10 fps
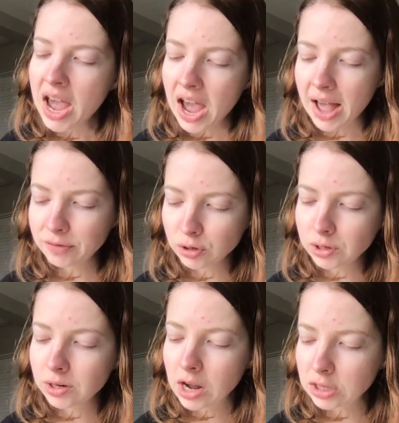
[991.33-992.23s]
After
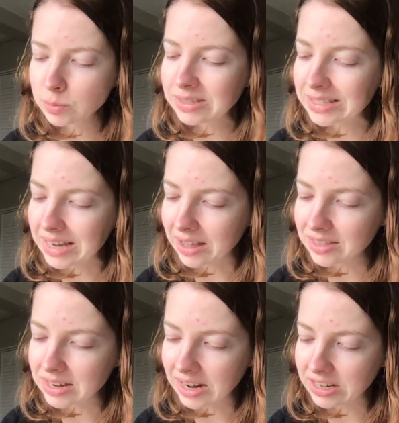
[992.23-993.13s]
her husband's death
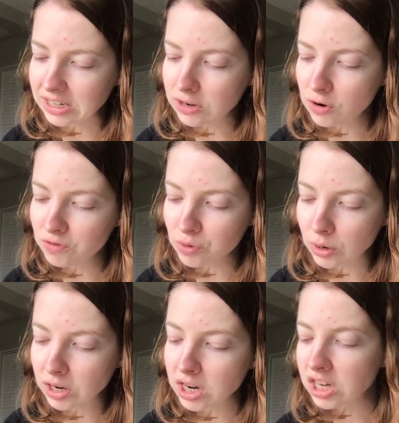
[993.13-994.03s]
in 1904,